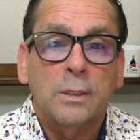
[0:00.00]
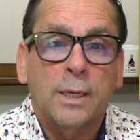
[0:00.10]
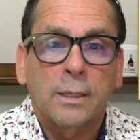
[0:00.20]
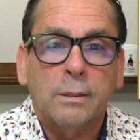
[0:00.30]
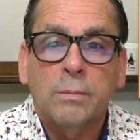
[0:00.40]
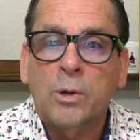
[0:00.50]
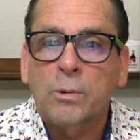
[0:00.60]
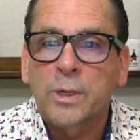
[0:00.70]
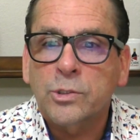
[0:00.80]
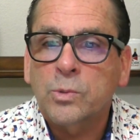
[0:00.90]

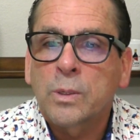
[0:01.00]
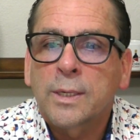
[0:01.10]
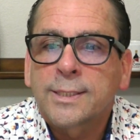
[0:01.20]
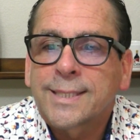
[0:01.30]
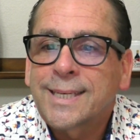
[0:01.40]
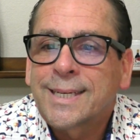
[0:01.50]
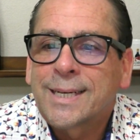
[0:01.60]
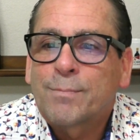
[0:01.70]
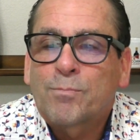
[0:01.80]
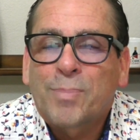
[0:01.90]
Comal restaurant
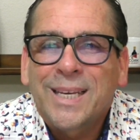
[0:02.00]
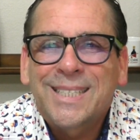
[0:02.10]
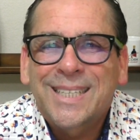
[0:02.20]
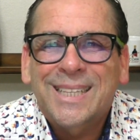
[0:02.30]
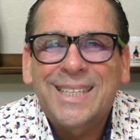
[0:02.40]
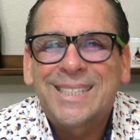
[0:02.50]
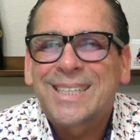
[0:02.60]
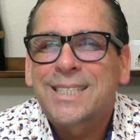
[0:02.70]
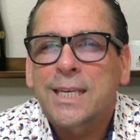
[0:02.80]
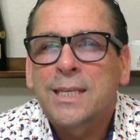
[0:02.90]
basically
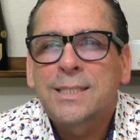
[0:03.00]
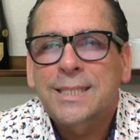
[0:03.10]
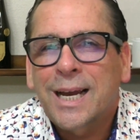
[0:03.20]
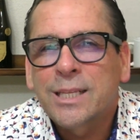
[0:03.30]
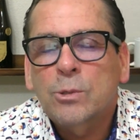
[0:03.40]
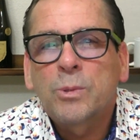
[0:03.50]
sits inside the